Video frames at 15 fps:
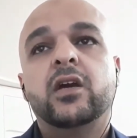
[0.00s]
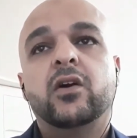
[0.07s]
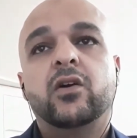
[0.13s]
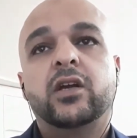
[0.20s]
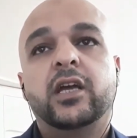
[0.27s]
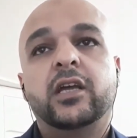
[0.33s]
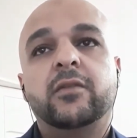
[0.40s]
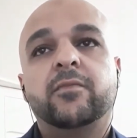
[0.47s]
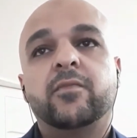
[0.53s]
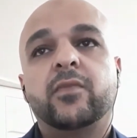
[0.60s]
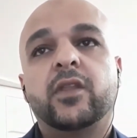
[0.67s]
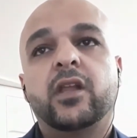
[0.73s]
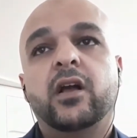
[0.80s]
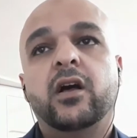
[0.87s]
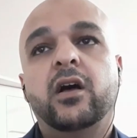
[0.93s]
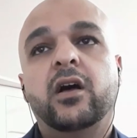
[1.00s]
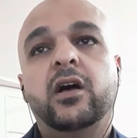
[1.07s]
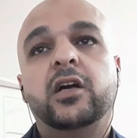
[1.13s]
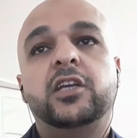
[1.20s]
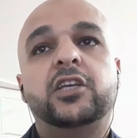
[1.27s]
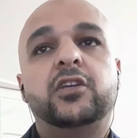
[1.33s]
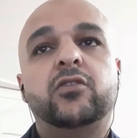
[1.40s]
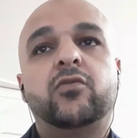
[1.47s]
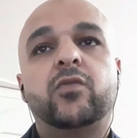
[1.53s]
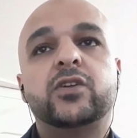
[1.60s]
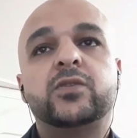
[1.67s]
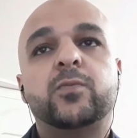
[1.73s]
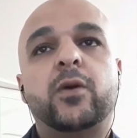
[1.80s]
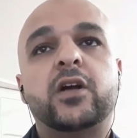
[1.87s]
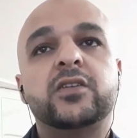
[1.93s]
Okay. Your
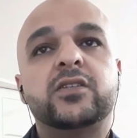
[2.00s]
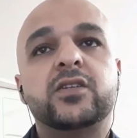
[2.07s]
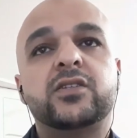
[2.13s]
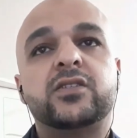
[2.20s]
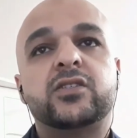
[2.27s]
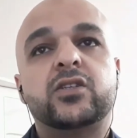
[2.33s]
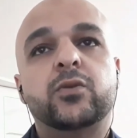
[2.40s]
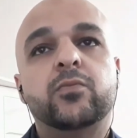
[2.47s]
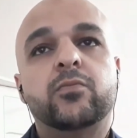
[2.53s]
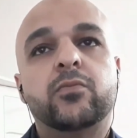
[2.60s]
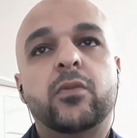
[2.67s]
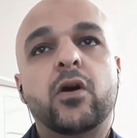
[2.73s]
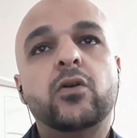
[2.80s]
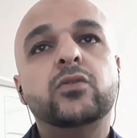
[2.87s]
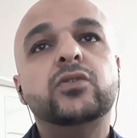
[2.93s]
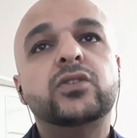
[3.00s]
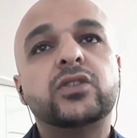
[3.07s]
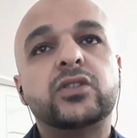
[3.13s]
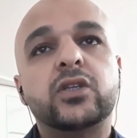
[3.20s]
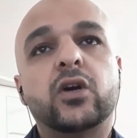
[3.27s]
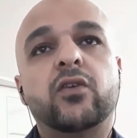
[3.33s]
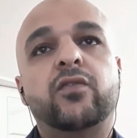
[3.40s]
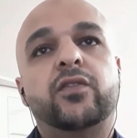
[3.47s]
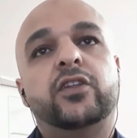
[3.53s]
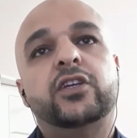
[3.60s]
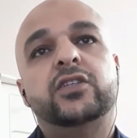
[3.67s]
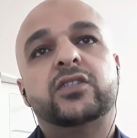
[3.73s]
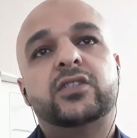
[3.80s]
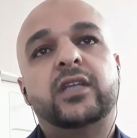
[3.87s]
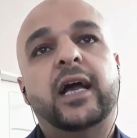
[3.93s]
responses to most of
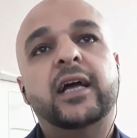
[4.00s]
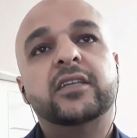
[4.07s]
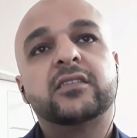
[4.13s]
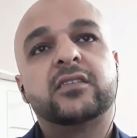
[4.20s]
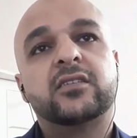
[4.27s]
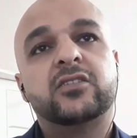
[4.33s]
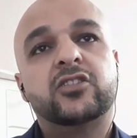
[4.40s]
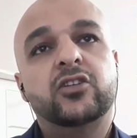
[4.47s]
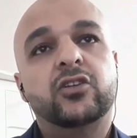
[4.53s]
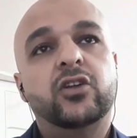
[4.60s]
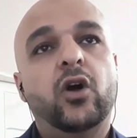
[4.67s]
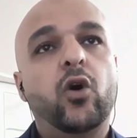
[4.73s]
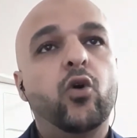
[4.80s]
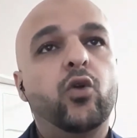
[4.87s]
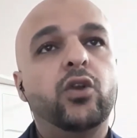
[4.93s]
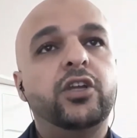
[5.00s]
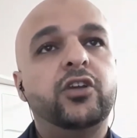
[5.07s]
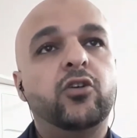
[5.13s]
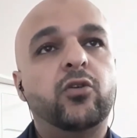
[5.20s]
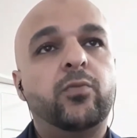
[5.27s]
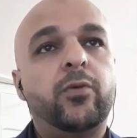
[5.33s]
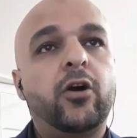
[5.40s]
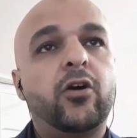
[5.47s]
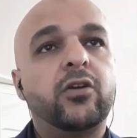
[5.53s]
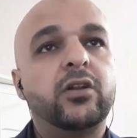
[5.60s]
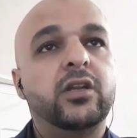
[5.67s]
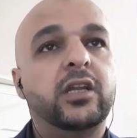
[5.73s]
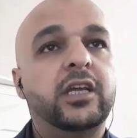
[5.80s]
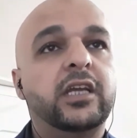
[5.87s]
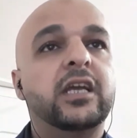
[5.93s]
these tasks should wholly or
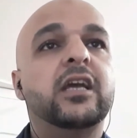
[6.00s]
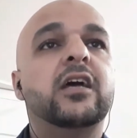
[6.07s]
partly